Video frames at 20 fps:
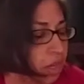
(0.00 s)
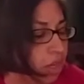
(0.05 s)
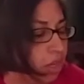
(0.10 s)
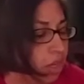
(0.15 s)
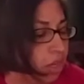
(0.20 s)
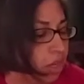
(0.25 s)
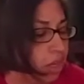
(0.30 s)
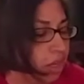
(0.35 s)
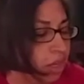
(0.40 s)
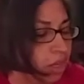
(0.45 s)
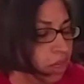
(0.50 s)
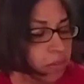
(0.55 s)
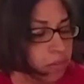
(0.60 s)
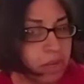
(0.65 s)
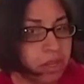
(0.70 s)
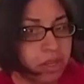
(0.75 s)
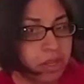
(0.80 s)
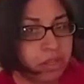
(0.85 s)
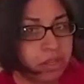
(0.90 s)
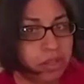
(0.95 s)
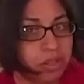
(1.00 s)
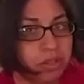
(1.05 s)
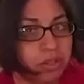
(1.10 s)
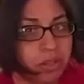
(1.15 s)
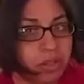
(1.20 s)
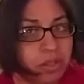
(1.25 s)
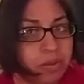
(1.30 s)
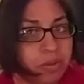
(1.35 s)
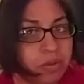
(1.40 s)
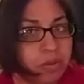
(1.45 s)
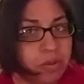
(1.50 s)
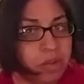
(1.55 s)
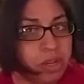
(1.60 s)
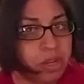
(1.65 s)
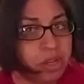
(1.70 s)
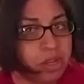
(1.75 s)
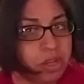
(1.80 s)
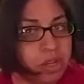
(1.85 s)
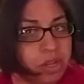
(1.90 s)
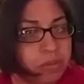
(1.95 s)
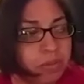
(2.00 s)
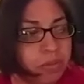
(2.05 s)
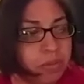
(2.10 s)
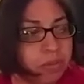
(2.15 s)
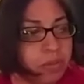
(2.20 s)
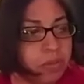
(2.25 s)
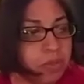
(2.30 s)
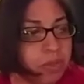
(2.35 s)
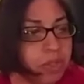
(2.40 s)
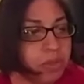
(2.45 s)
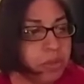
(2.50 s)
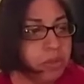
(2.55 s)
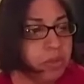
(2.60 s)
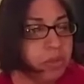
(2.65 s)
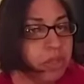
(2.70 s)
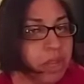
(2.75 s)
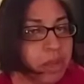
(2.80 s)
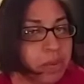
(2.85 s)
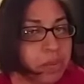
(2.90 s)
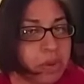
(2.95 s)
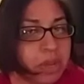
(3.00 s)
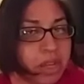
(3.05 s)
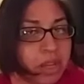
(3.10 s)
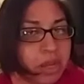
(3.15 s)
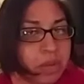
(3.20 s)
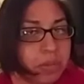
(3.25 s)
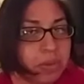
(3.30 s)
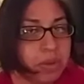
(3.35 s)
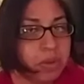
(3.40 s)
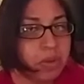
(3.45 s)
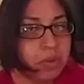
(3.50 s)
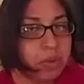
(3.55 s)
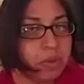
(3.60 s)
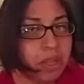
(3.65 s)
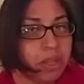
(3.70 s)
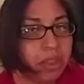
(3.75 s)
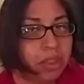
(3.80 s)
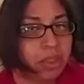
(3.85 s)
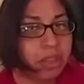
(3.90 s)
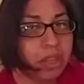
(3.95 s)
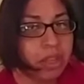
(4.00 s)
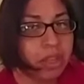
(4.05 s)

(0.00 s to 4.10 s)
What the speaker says: and I'm going to show you a tool that might help you with